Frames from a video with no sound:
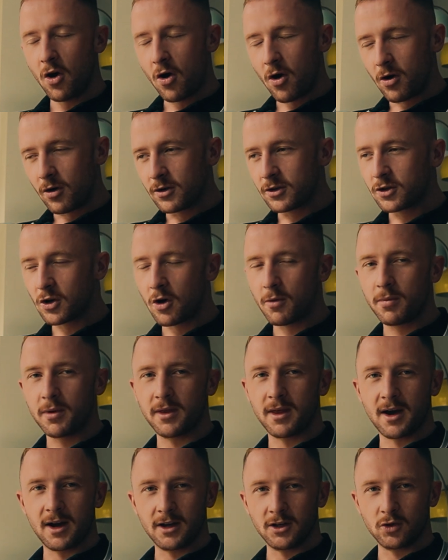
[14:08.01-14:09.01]
On top
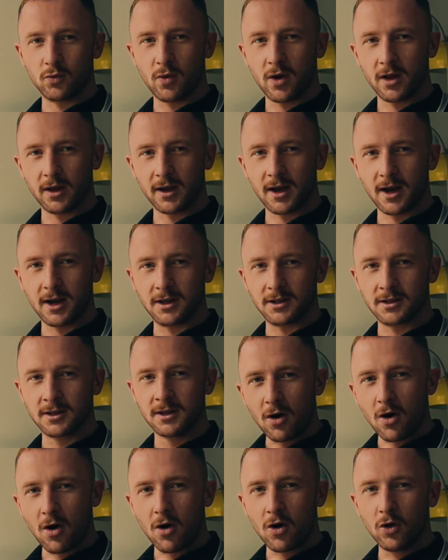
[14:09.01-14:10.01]
of that as well, guys,
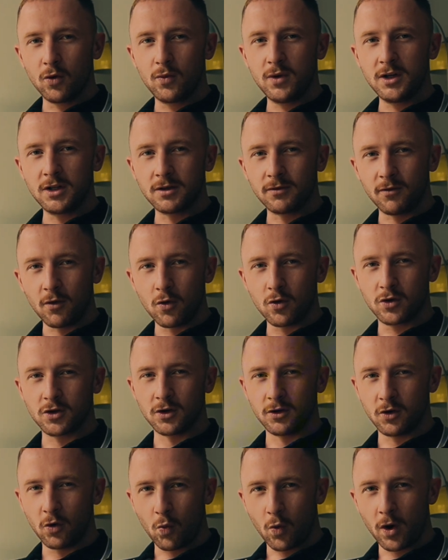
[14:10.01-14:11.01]
always focus
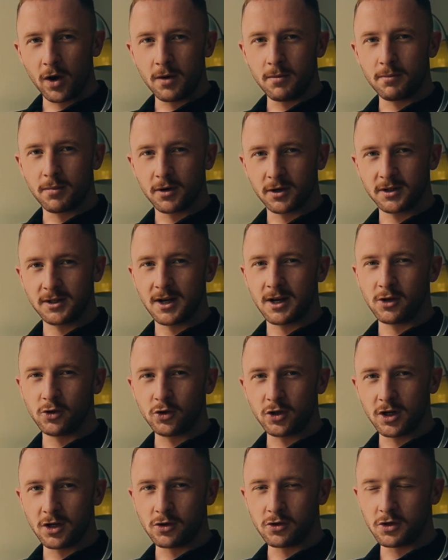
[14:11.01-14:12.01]
on the
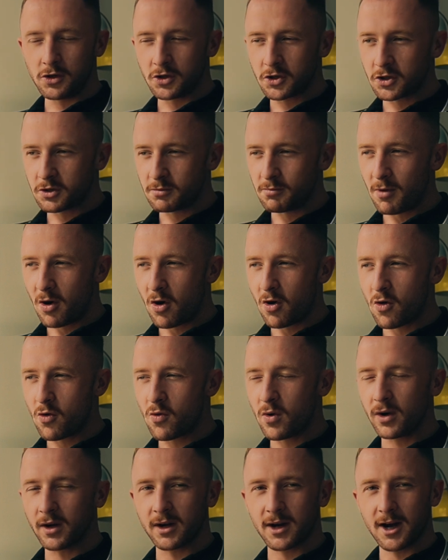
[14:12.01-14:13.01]
1% changes,
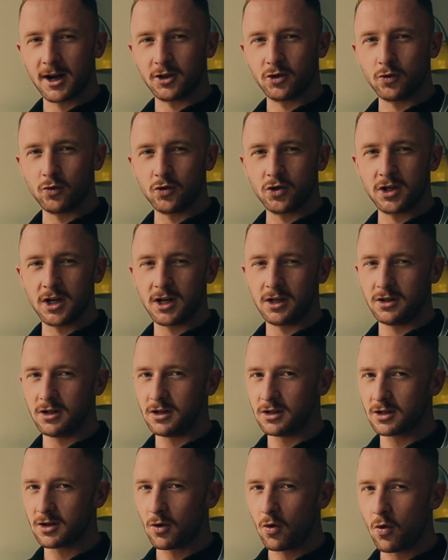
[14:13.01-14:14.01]
small gradual
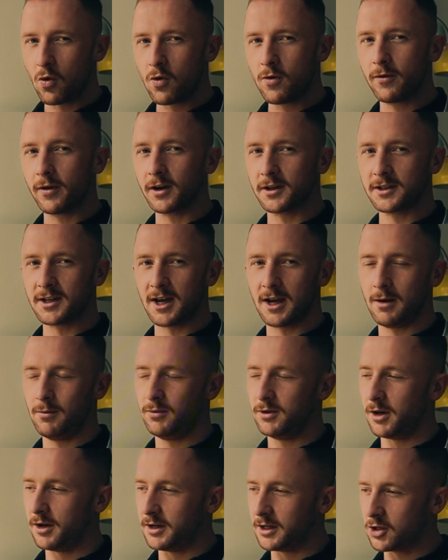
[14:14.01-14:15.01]
changes over
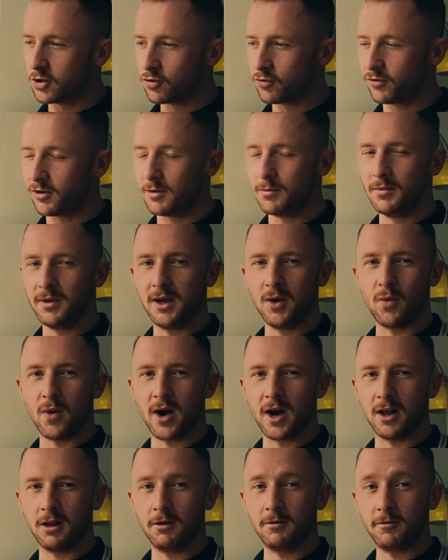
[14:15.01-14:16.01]
time done extremely
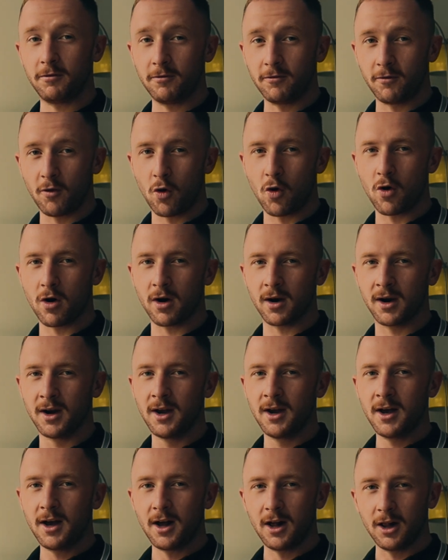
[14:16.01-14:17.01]
well for
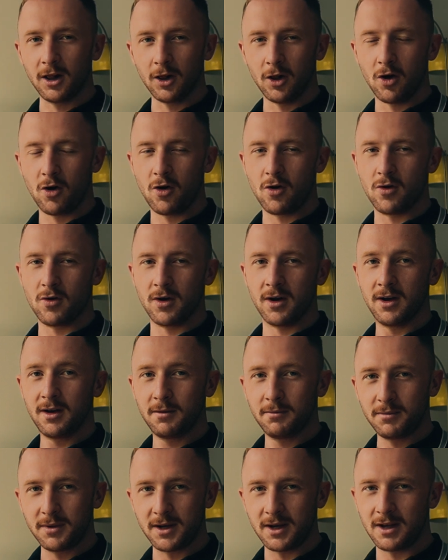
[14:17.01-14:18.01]
a long
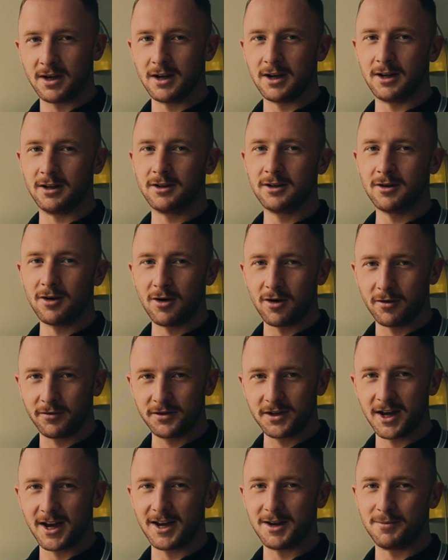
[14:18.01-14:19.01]
period
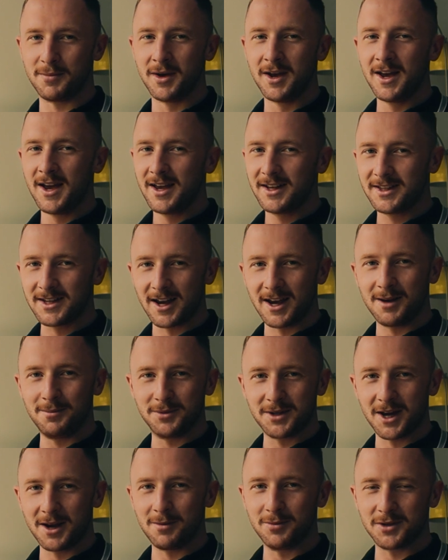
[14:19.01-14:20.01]
of time.
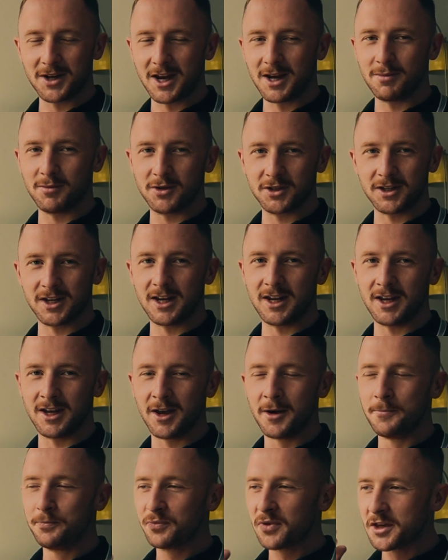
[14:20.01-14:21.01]
Time is
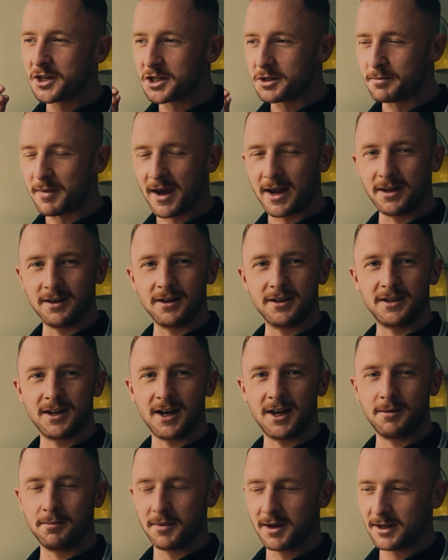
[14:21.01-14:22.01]
key. Spend the
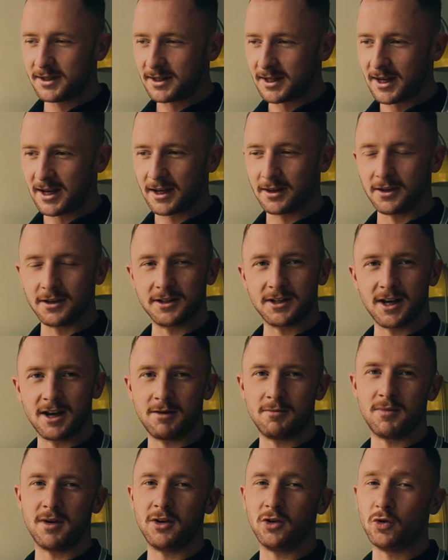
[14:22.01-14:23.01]
time, take the
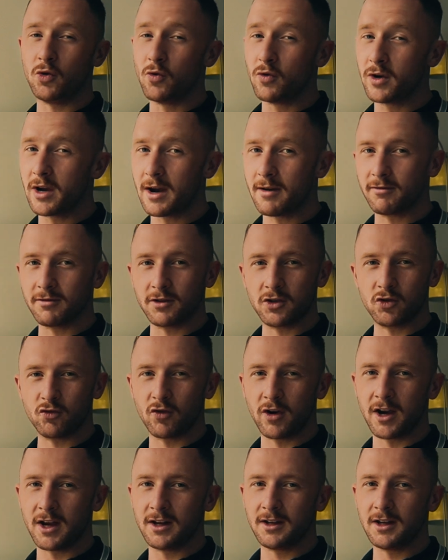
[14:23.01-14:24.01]
time, and don't get
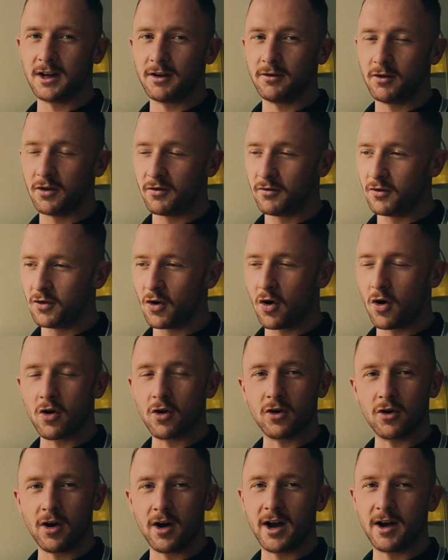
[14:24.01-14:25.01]
frustrated if you've
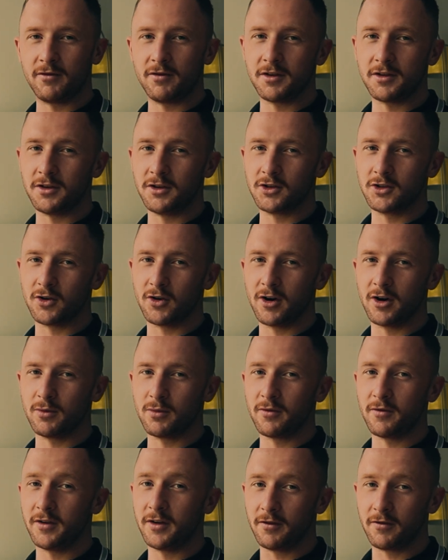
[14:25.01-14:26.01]
not got everything sorted
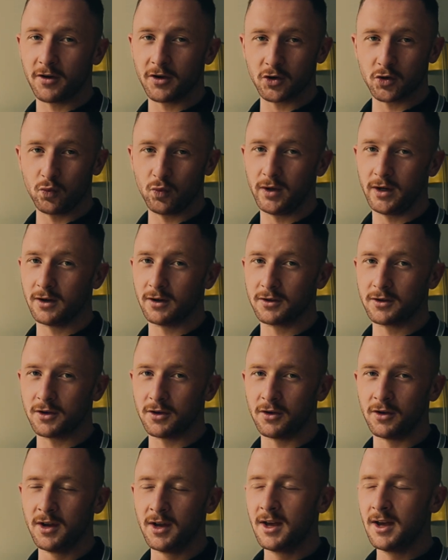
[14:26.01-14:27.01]
within the first week or
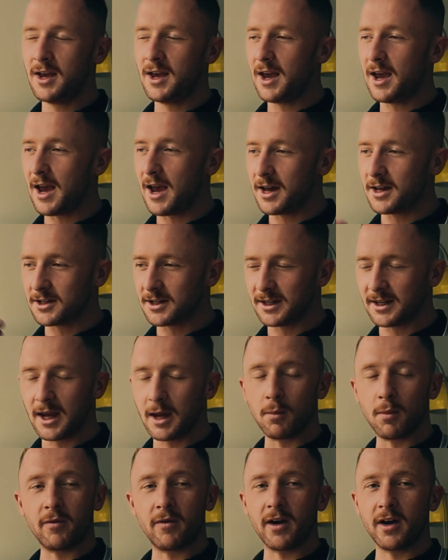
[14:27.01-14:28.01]
two. It is a
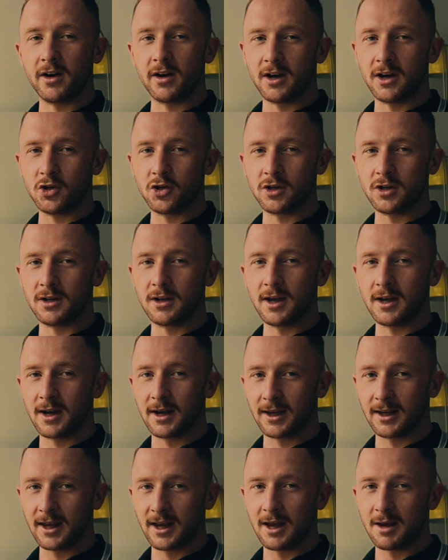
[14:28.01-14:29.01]
game of iteration and
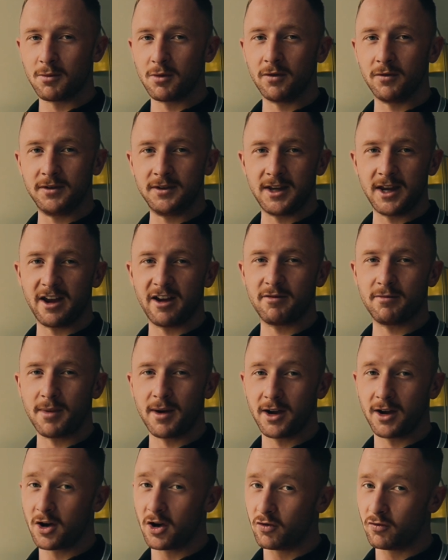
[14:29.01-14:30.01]
a game of death
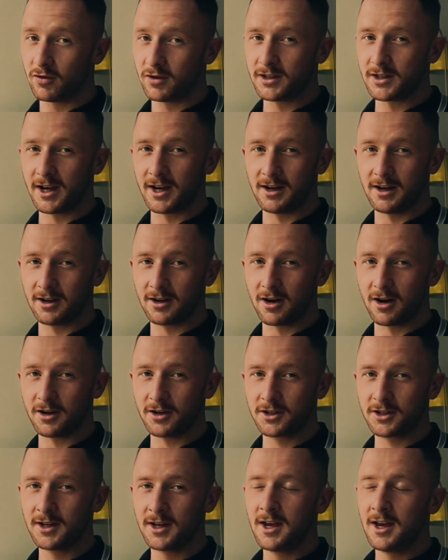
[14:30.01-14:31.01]
by 100 tiny
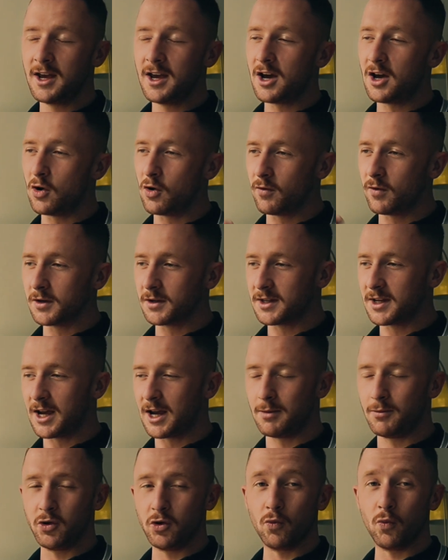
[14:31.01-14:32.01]
cuts, and over
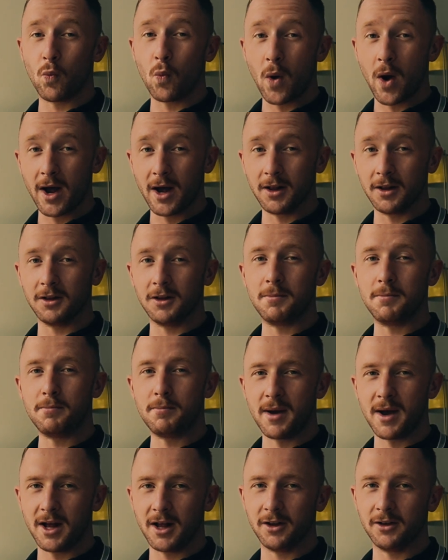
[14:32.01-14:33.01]
time you will
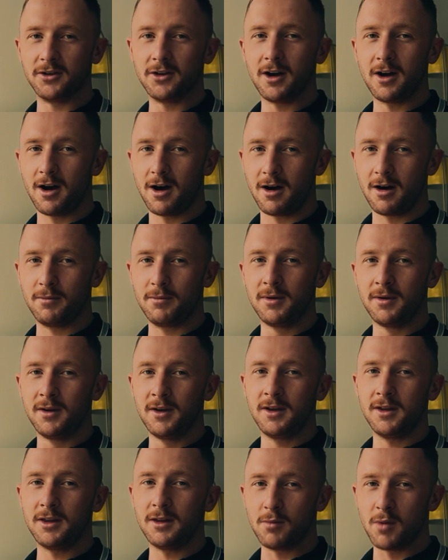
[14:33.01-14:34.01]
build up
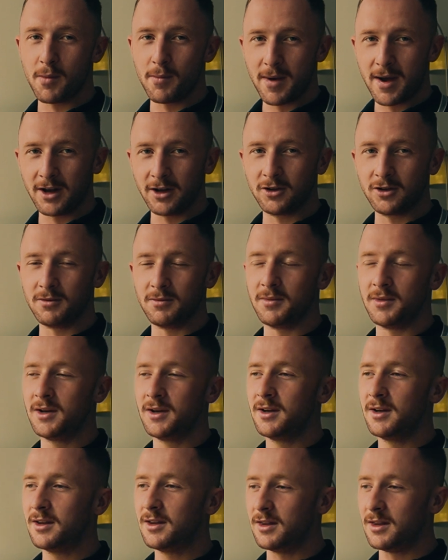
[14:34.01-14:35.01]
the momentum,
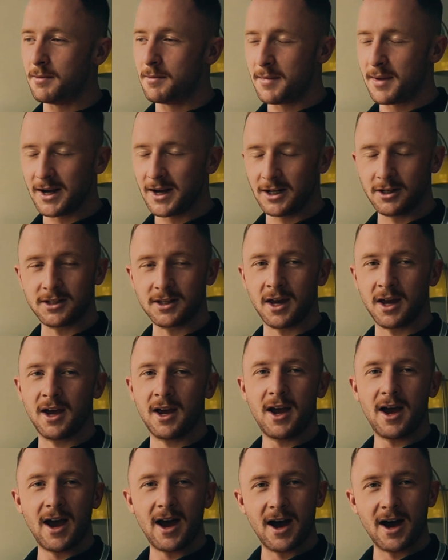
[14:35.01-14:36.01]
the
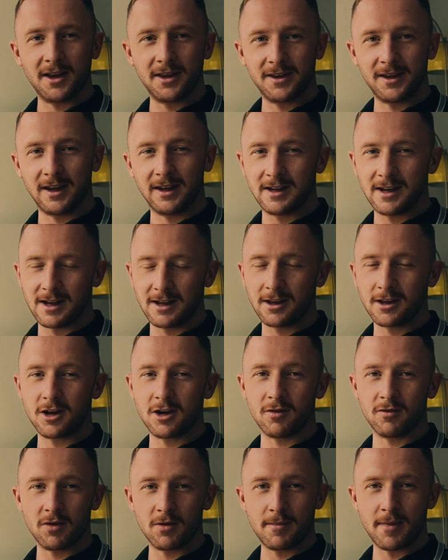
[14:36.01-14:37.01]
mindset, and the
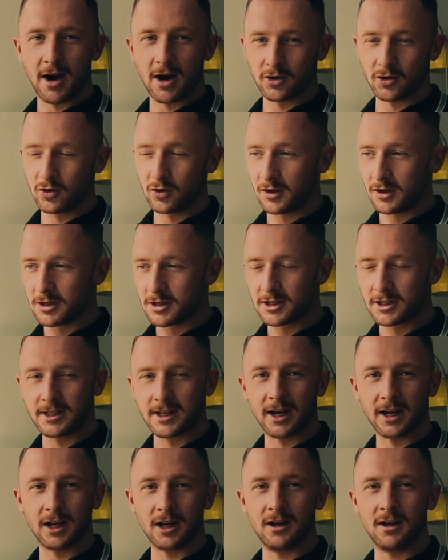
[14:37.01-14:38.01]
identity of the person who can
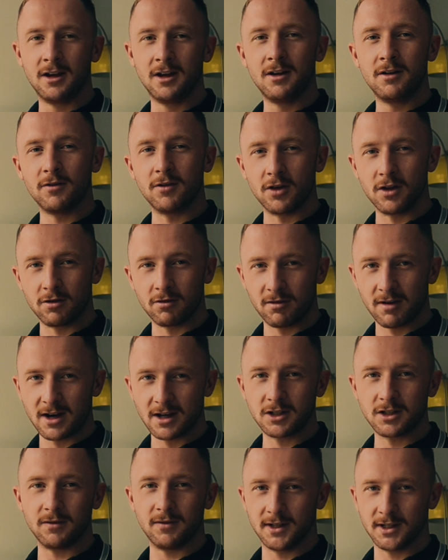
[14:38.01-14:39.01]
stick it for the
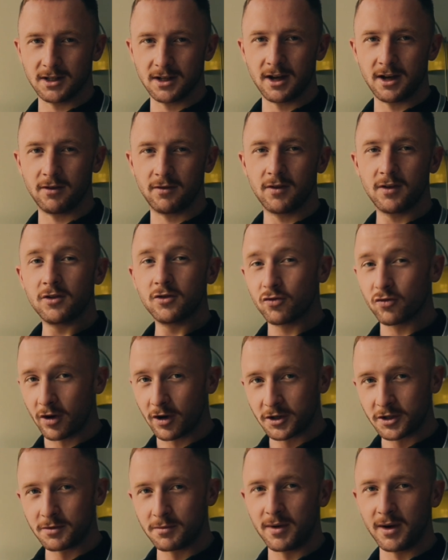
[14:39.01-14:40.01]
rest of his life.
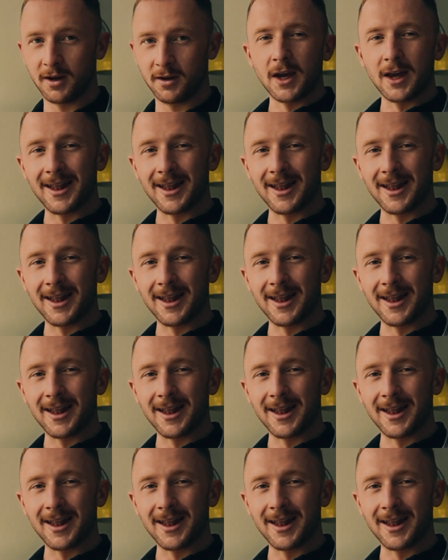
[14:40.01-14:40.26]
Trust me.